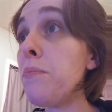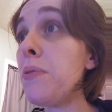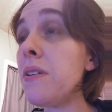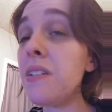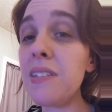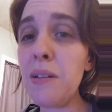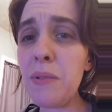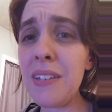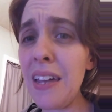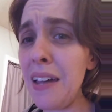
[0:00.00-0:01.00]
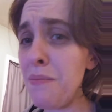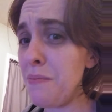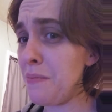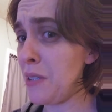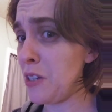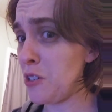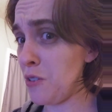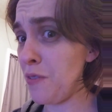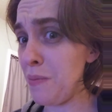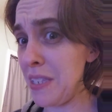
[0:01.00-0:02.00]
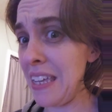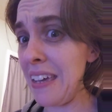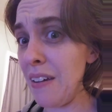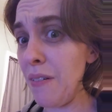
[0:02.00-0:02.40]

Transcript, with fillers: put his name because I'm not sure if I'm saying